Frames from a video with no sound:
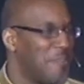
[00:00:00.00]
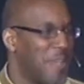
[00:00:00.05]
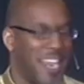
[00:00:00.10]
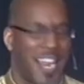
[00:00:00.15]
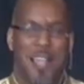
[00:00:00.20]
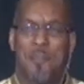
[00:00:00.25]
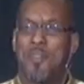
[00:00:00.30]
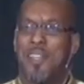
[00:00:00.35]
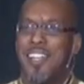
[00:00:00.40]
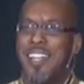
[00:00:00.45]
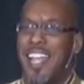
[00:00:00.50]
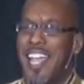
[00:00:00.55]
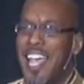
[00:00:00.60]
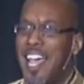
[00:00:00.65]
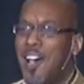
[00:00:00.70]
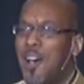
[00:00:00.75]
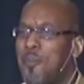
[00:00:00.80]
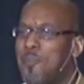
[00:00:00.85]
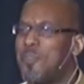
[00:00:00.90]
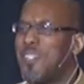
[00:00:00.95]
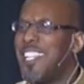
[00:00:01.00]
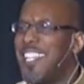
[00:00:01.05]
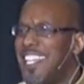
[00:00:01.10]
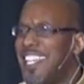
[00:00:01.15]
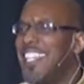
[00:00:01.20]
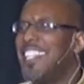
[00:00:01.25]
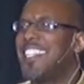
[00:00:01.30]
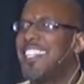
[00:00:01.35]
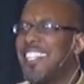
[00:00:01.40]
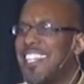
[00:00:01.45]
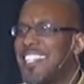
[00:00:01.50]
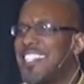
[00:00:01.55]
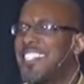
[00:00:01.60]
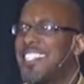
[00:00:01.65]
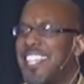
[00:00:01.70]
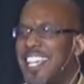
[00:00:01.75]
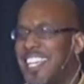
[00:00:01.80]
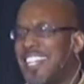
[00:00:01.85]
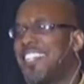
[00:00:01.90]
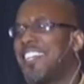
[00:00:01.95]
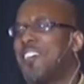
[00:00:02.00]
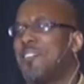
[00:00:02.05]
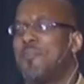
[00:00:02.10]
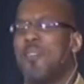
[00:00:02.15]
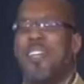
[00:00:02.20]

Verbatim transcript: and I'm going to help lead this kingdom